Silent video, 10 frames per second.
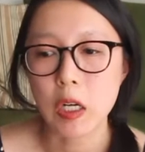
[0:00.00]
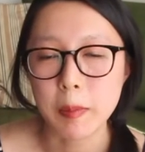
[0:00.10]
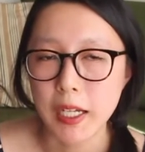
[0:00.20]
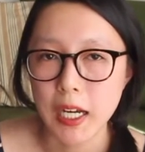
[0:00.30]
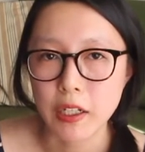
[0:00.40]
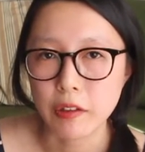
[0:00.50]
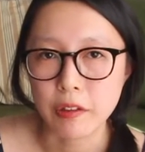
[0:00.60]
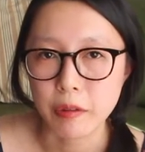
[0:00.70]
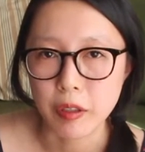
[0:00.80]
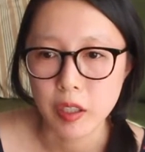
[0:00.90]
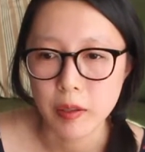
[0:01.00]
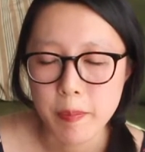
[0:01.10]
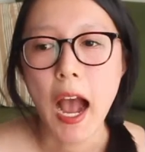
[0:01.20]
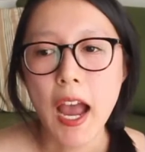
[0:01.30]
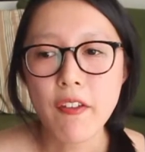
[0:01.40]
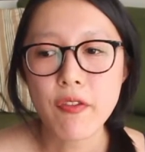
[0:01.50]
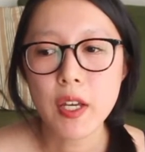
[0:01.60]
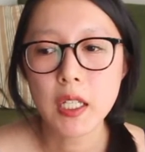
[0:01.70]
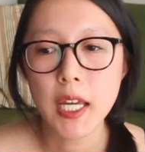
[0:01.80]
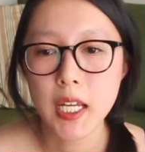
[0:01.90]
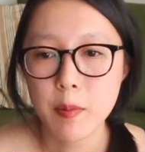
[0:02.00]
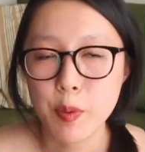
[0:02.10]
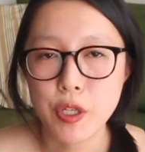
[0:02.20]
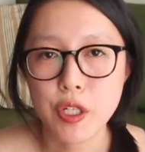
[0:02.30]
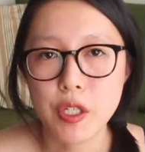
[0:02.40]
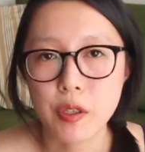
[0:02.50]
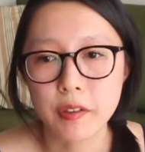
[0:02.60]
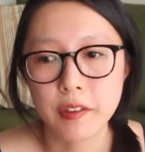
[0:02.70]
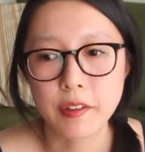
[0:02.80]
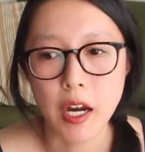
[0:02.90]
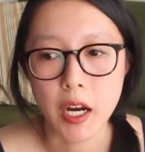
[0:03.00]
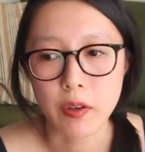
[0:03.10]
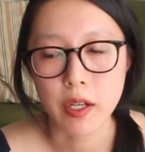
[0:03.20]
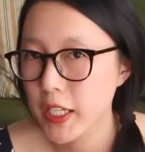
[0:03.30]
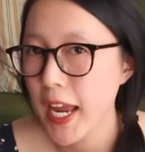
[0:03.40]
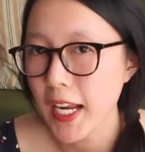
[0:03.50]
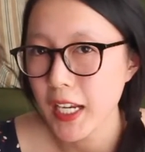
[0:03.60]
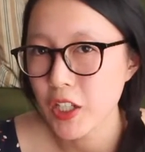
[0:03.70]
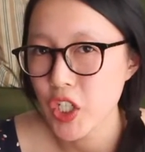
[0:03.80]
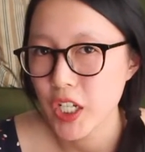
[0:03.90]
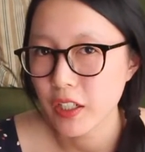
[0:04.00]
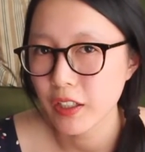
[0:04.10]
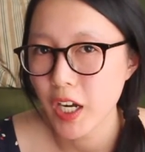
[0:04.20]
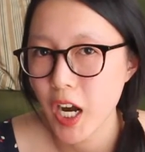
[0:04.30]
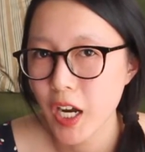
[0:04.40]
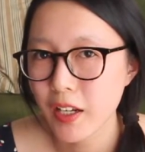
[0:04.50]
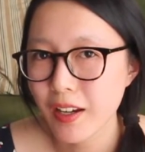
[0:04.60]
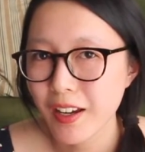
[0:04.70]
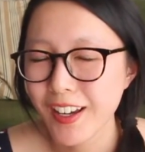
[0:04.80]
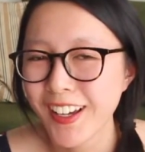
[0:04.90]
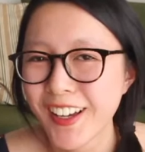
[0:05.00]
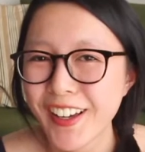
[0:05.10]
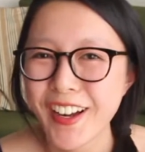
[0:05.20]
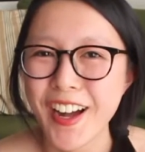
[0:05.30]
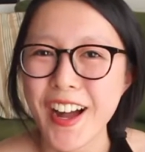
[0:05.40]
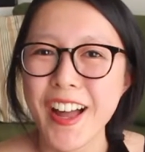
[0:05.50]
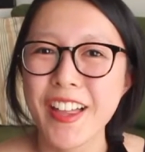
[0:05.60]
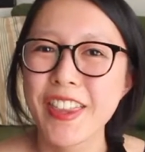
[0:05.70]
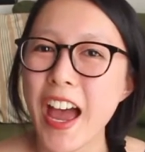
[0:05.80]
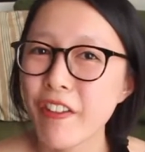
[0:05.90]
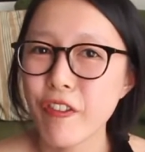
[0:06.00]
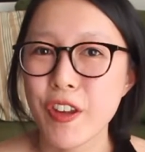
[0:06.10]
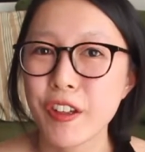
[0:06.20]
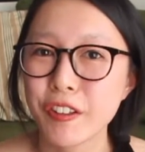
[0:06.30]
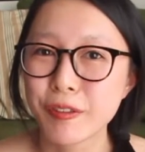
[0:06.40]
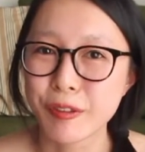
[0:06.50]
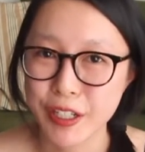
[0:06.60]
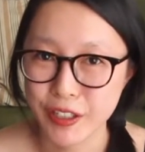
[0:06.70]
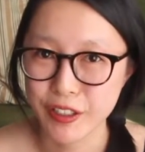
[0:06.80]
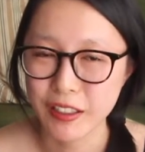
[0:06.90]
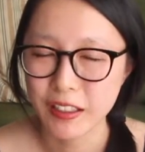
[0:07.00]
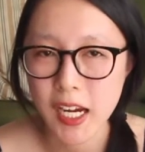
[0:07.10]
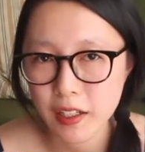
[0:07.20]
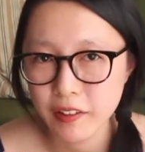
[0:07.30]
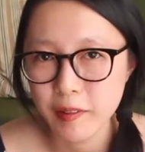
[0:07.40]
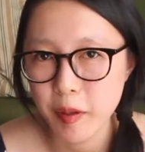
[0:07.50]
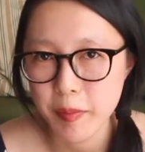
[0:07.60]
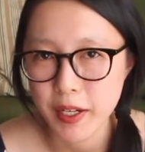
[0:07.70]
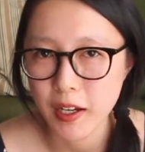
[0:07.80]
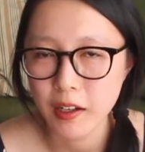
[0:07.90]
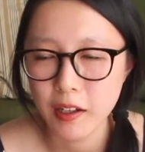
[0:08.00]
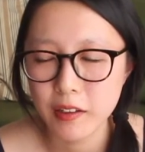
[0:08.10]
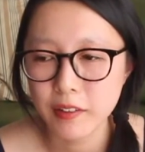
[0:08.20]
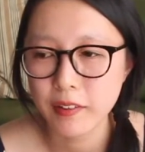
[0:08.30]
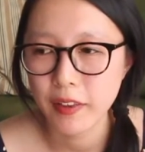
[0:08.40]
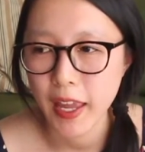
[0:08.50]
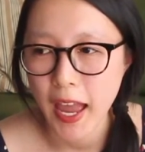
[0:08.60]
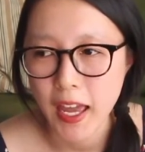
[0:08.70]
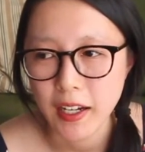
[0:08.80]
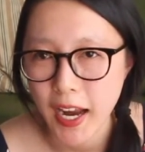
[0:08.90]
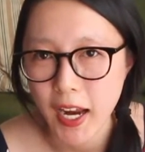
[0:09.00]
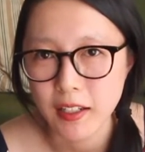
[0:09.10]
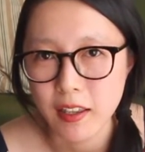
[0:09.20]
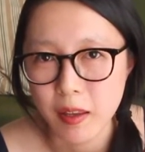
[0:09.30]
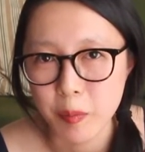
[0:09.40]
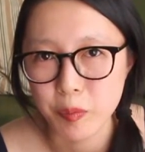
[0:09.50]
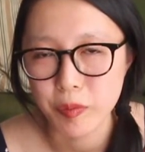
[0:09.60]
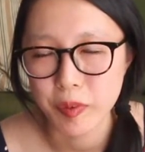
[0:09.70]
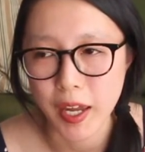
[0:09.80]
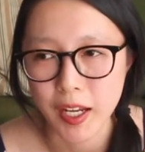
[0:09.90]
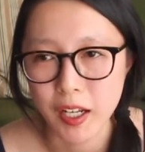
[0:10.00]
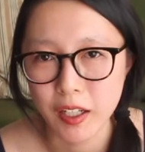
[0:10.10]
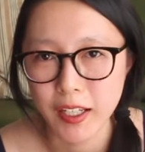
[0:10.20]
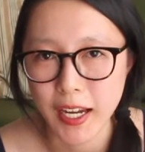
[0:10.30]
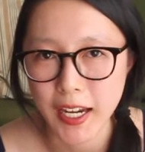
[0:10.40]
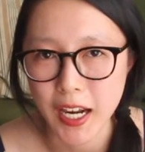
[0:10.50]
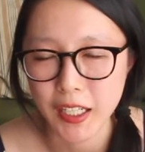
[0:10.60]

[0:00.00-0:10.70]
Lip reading: oh my god, it's so good. I feel like in Bridget Jones's Diary, getting cheated on, that feels real. Hating someone because they had a hand in them like getting